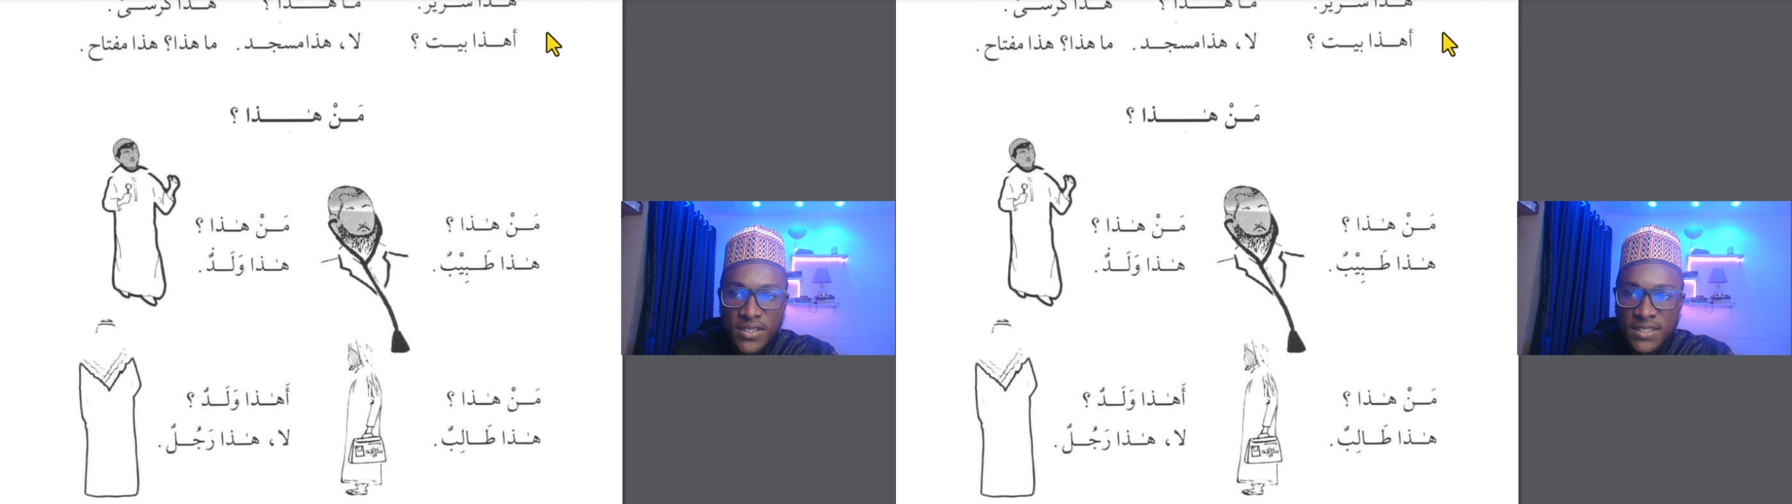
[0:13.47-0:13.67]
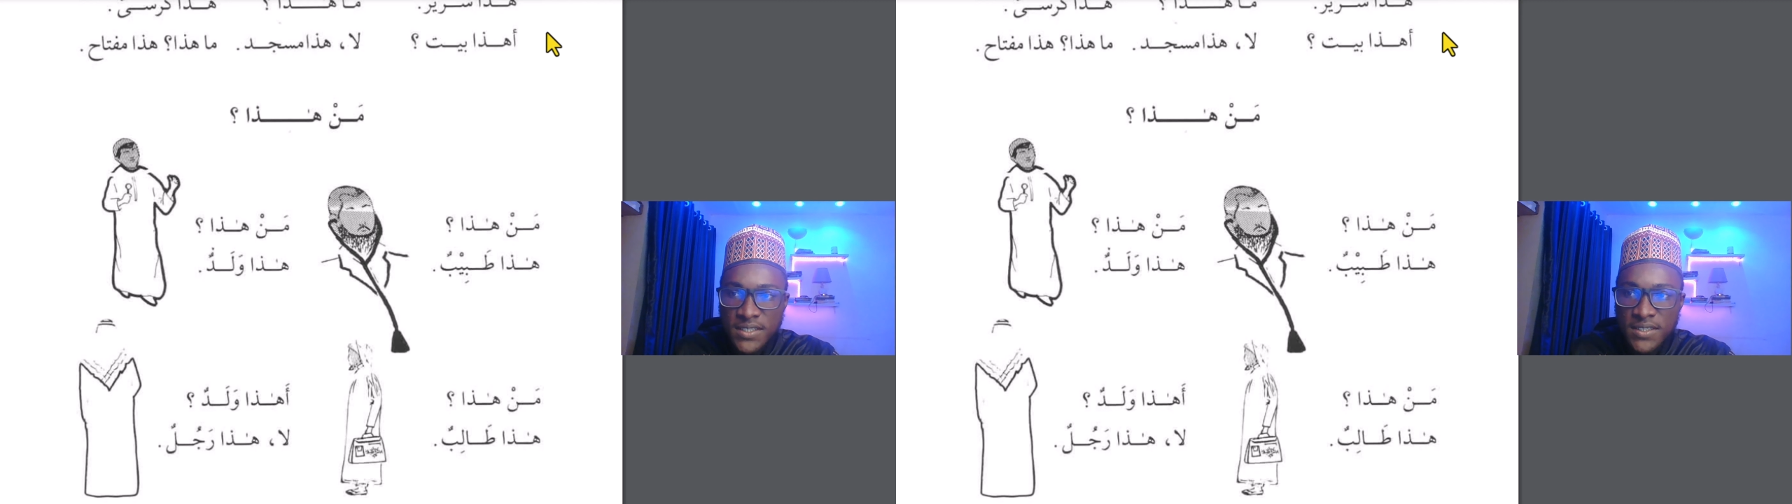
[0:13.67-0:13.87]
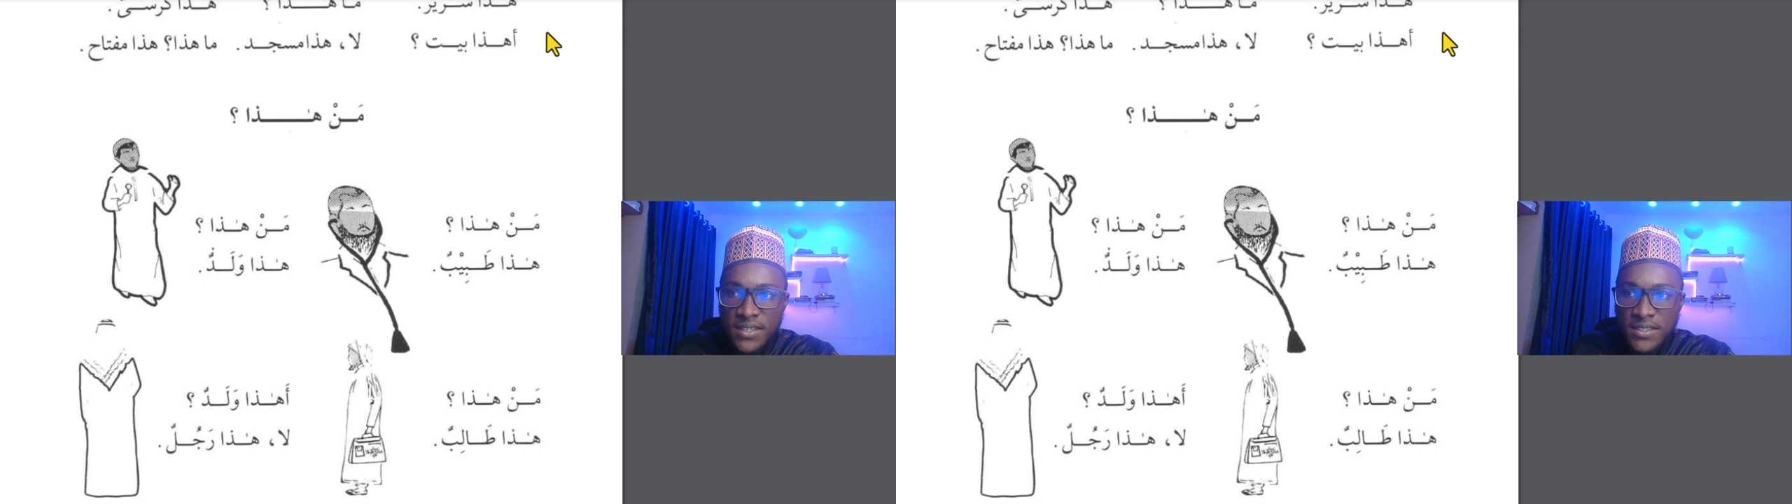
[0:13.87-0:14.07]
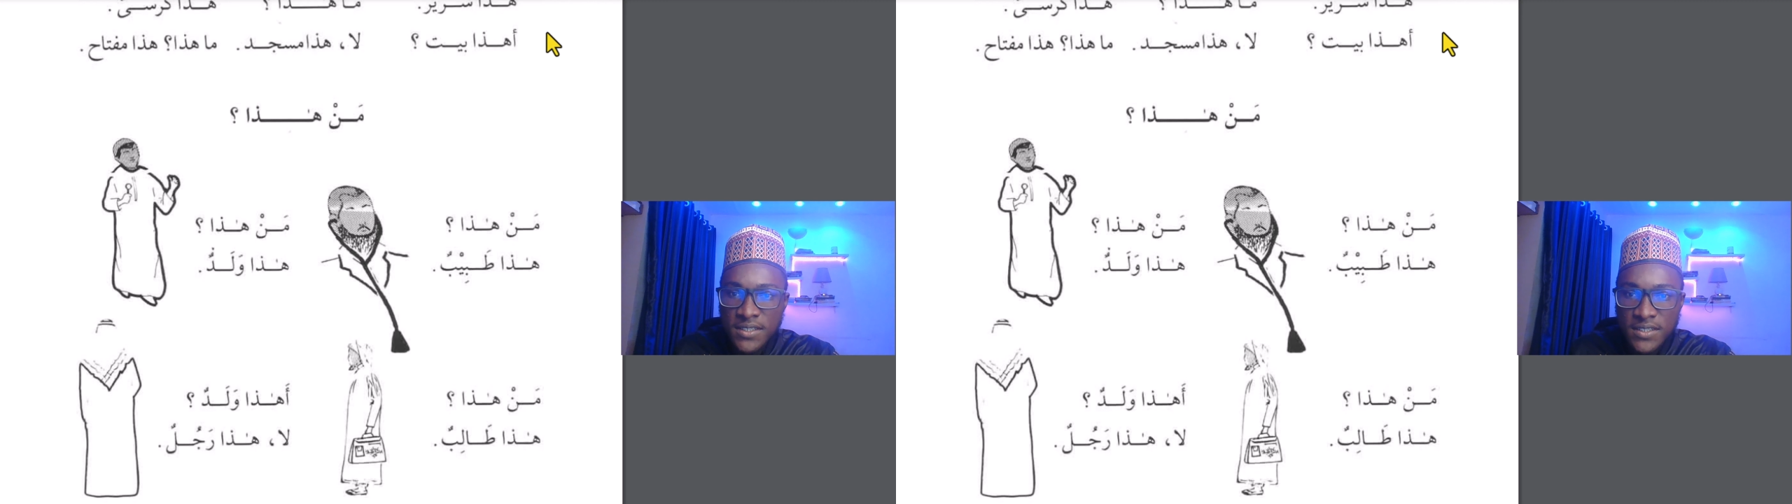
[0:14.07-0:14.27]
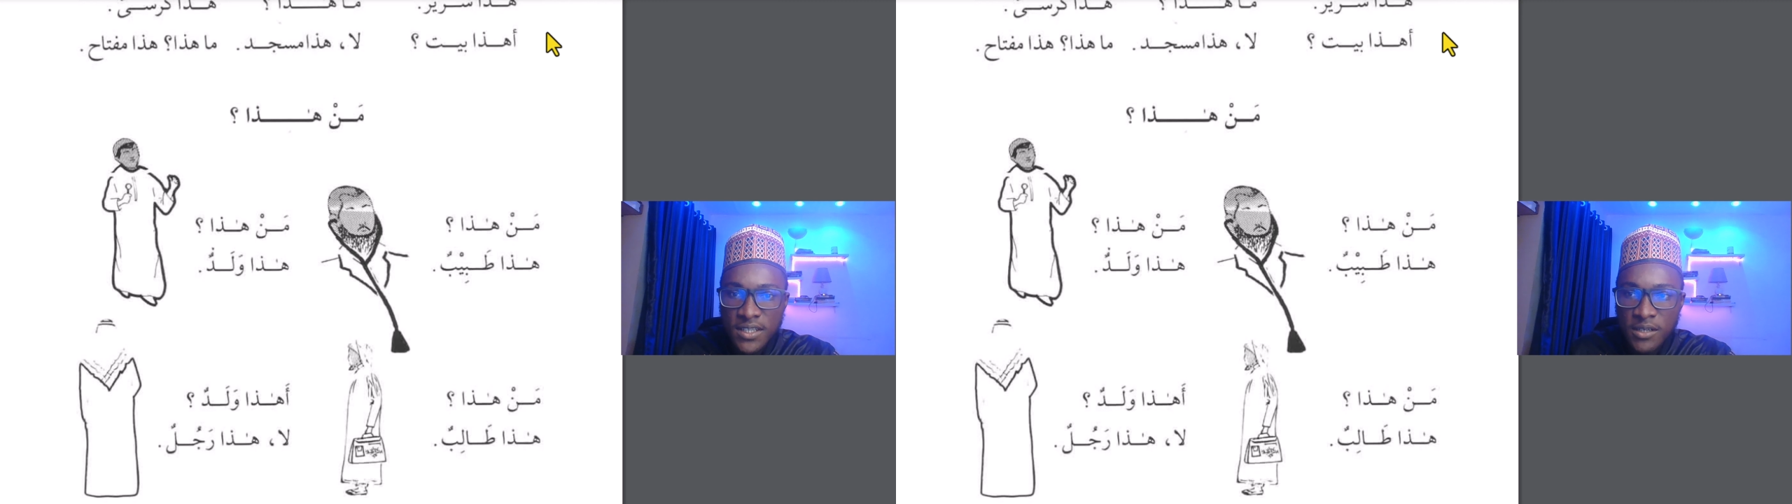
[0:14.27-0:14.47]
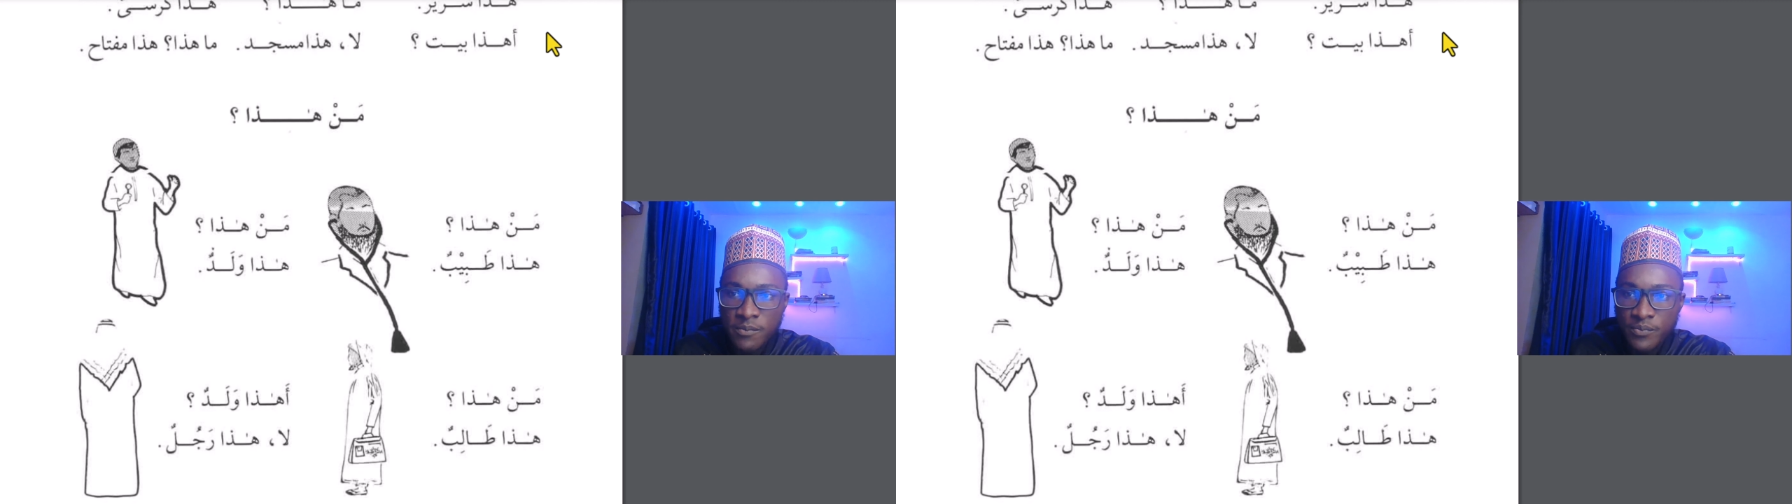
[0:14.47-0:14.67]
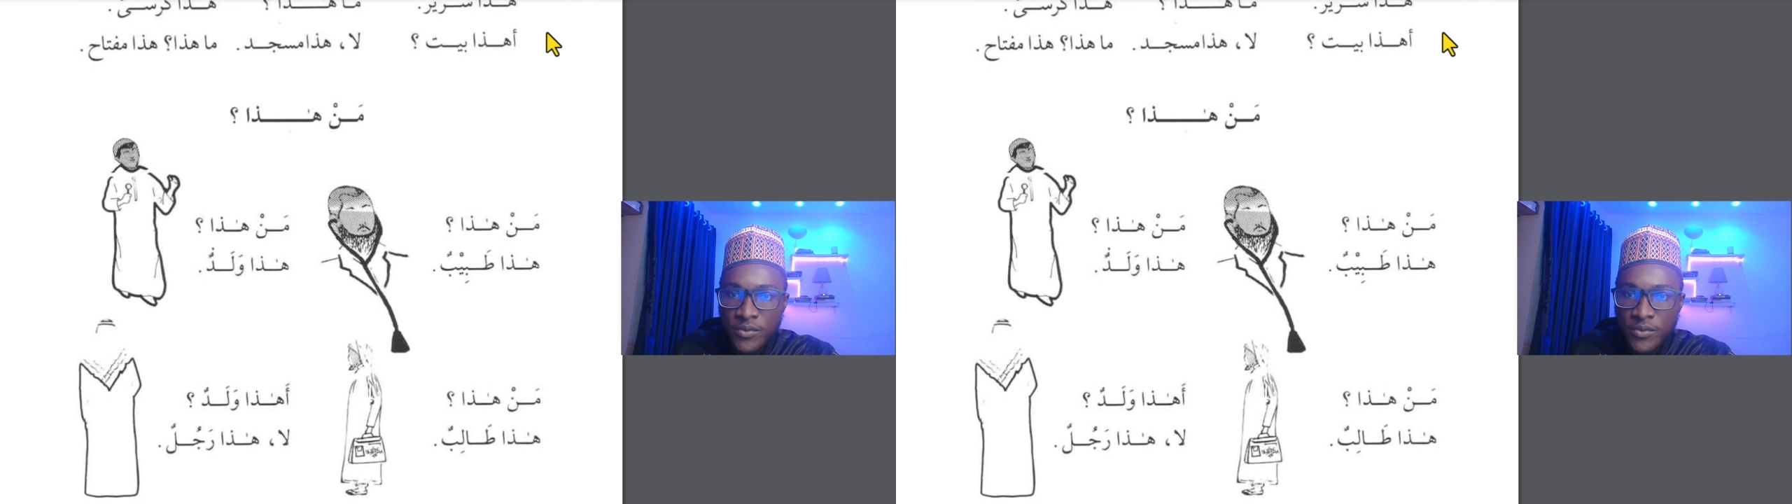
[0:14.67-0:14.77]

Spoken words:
and sisters in Islam.